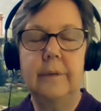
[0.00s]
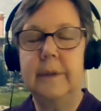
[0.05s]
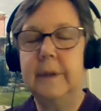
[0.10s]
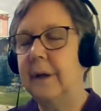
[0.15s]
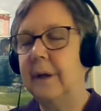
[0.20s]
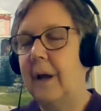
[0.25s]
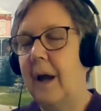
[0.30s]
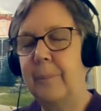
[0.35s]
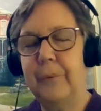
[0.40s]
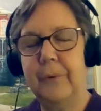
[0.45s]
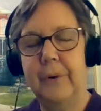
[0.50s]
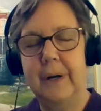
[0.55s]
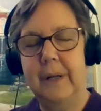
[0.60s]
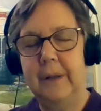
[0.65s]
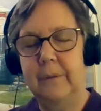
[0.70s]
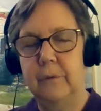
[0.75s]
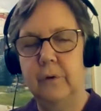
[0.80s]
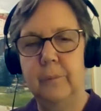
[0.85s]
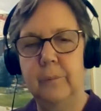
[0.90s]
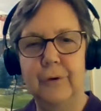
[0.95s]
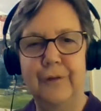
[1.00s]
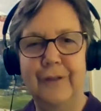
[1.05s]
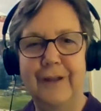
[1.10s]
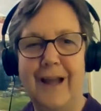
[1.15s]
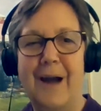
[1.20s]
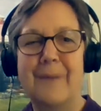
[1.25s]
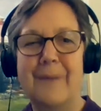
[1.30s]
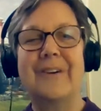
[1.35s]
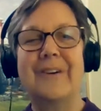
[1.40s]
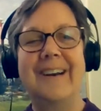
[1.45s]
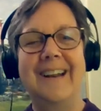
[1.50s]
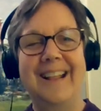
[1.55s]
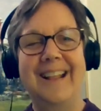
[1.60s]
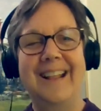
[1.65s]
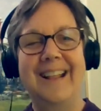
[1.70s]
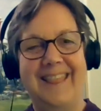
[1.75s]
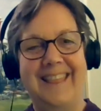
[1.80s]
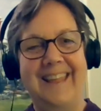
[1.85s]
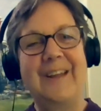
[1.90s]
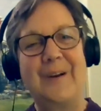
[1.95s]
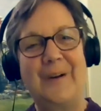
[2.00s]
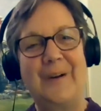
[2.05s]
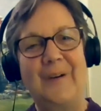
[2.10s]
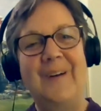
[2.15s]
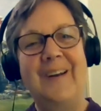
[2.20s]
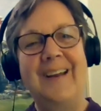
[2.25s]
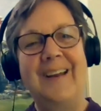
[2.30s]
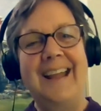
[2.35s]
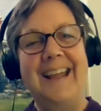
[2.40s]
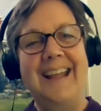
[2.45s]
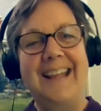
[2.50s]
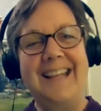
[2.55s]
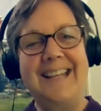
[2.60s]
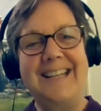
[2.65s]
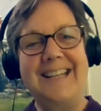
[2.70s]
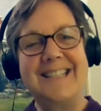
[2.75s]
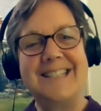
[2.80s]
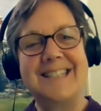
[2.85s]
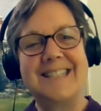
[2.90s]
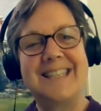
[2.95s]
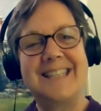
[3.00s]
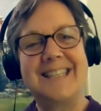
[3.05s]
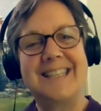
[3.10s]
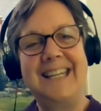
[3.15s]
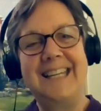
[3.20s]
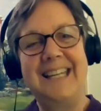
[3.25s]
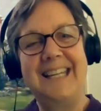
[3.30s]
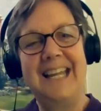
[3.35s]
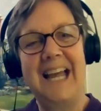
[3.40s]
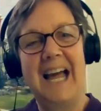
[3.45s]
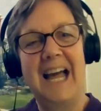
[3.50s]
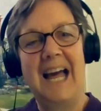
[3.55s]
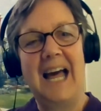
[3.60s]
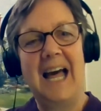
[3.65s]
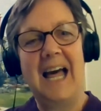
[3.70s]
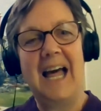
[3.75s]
the operating room, or the operating theater, is the